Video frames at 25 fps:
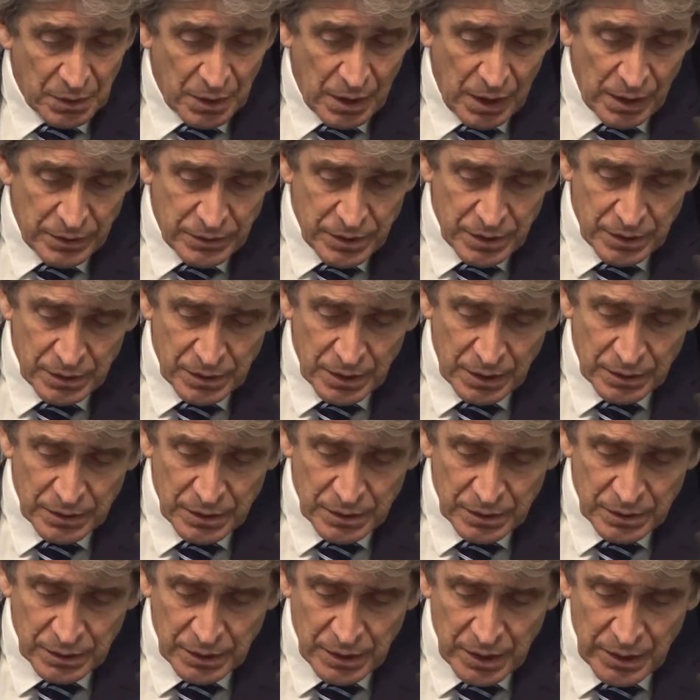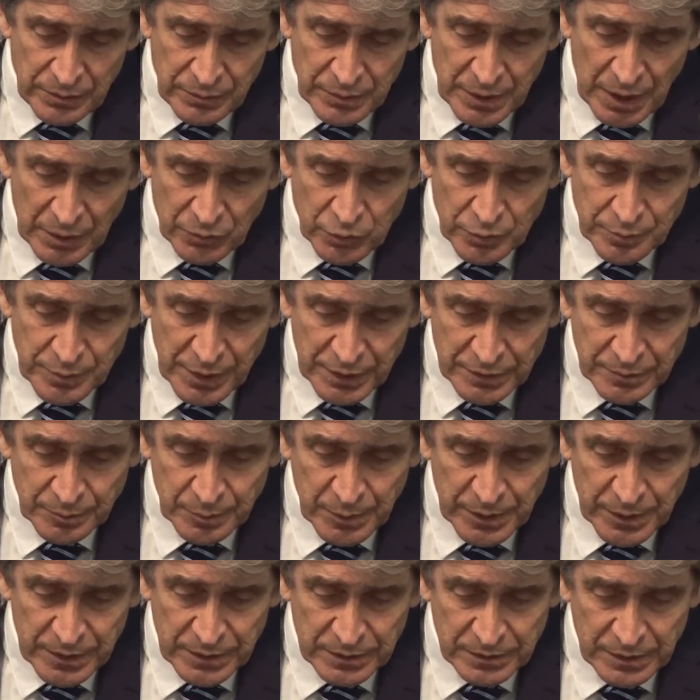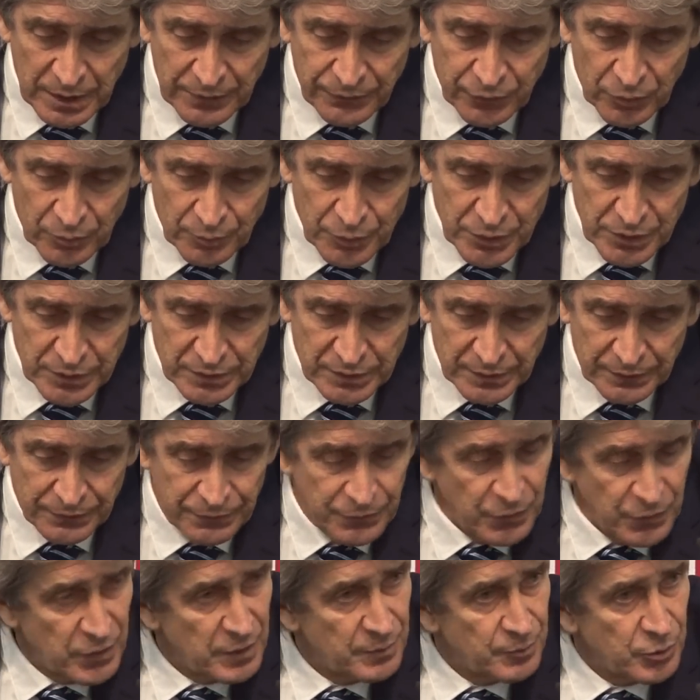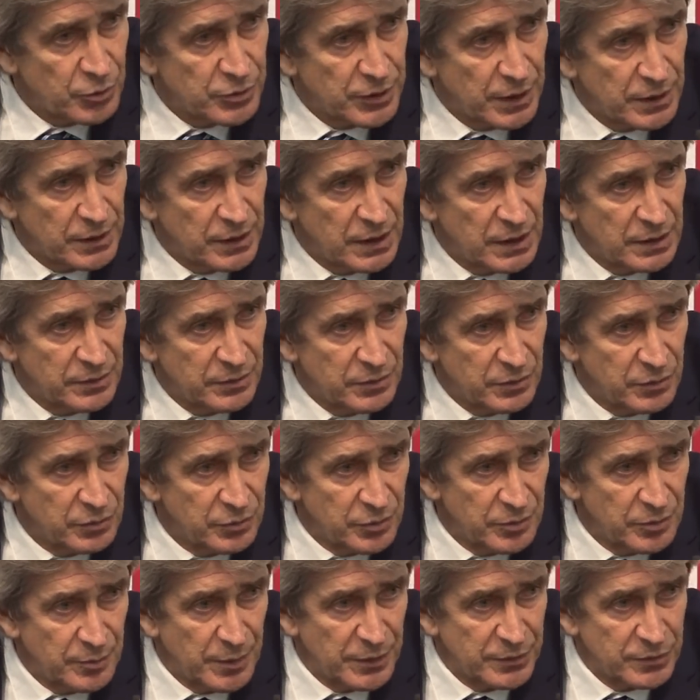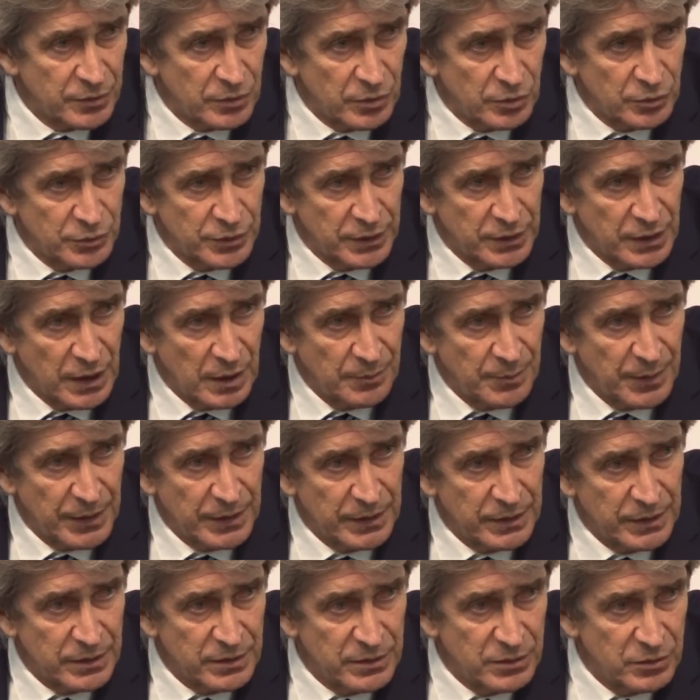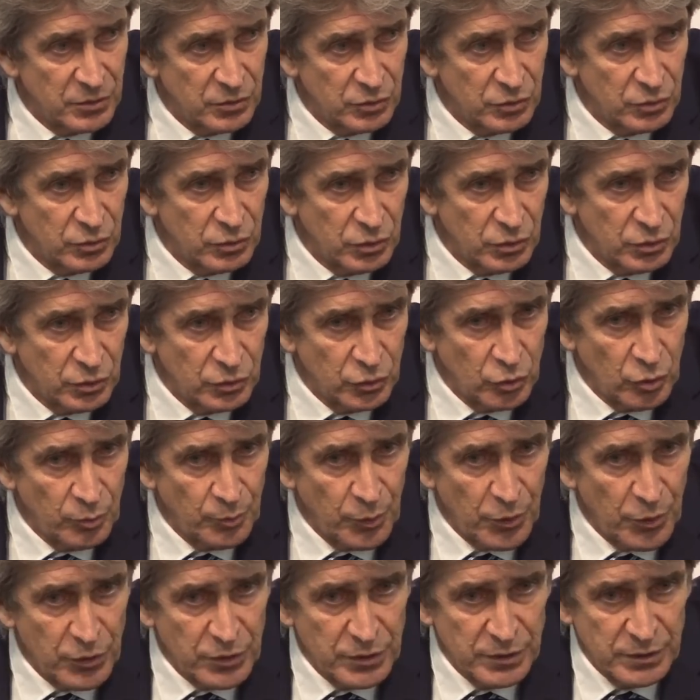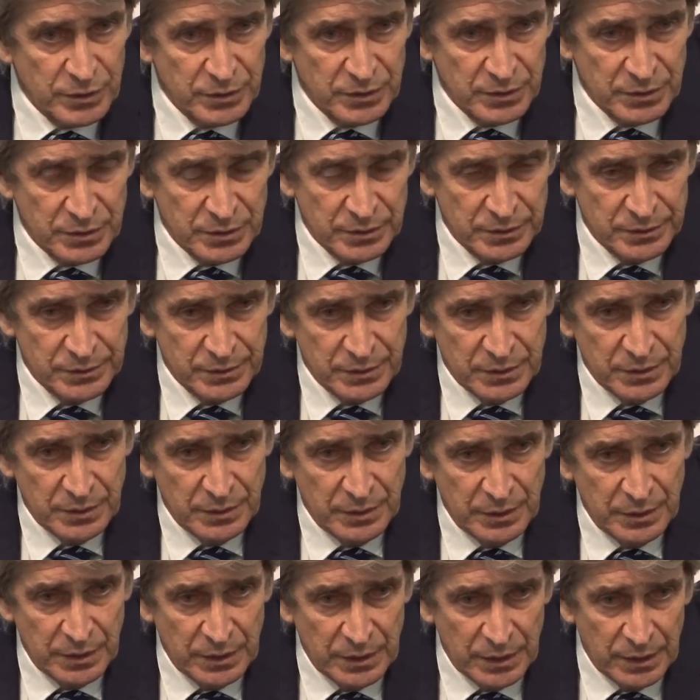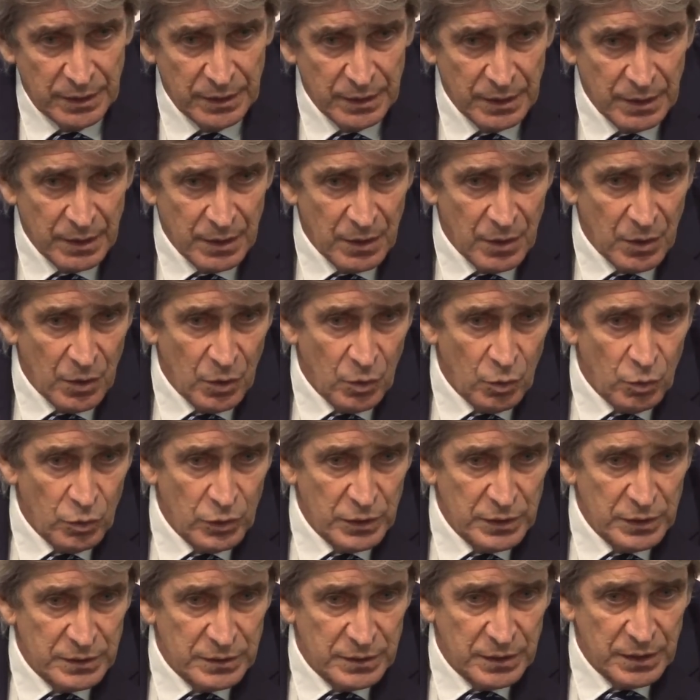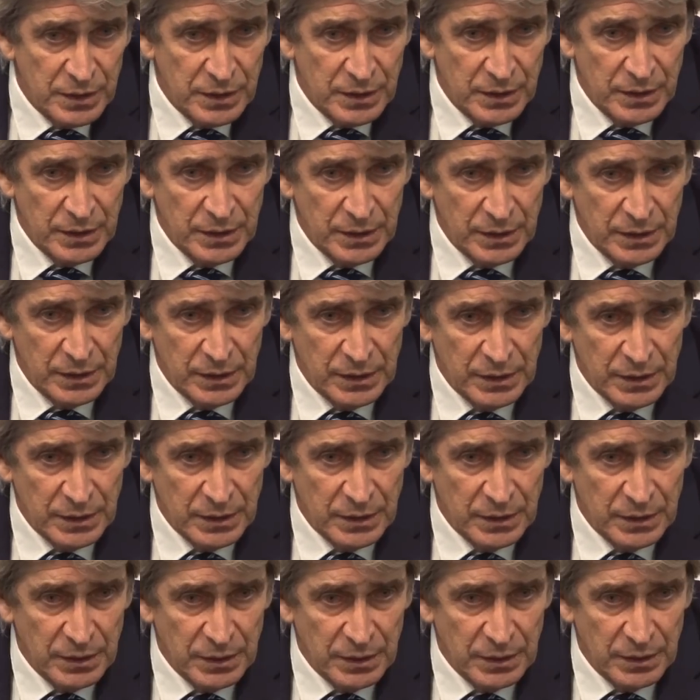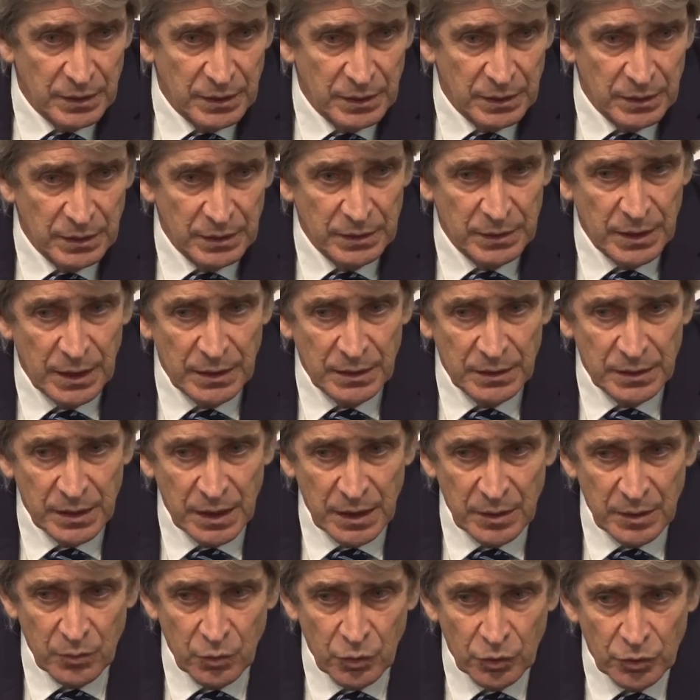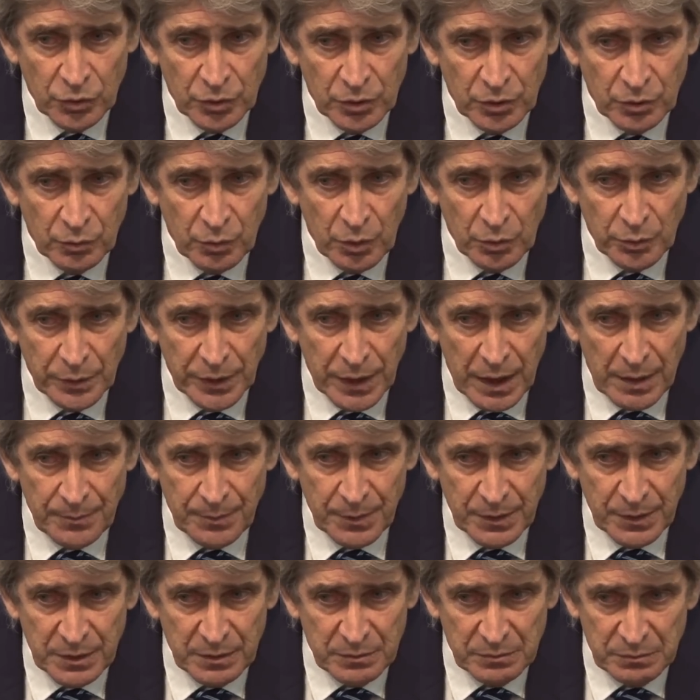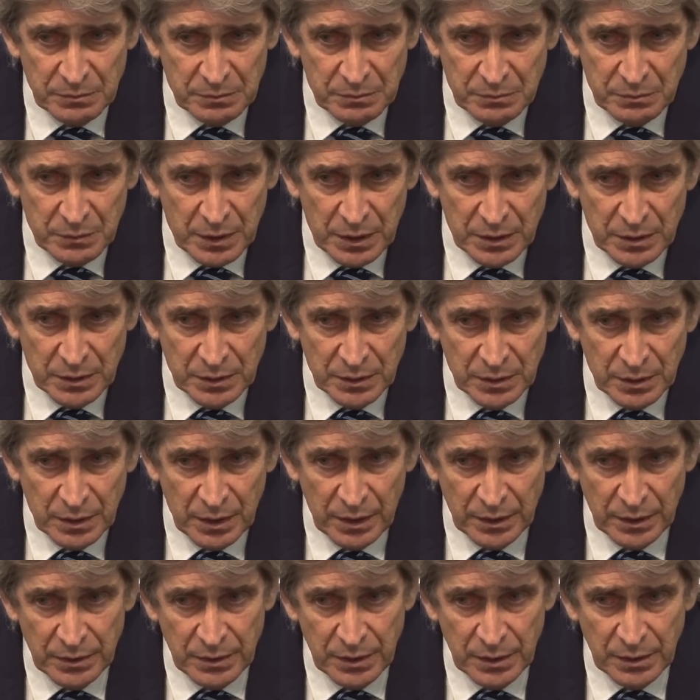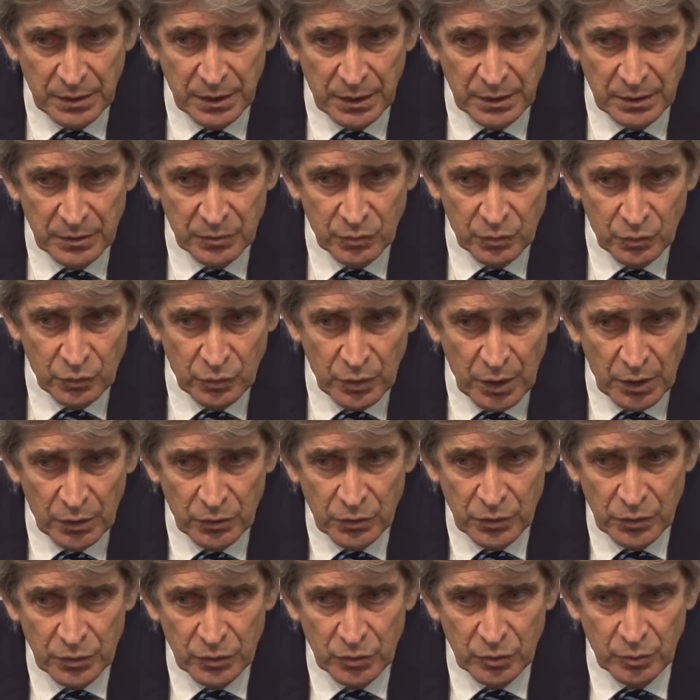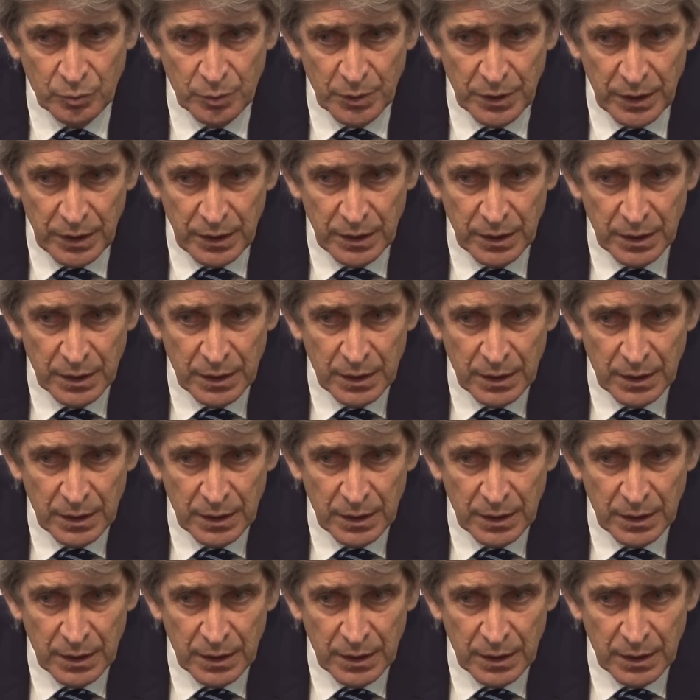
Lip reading: I think that the game that we must play in Stamford Bridge is a very important game. We must close the gap against two points. We'll see in that game what will happen, but I think that we are going to play.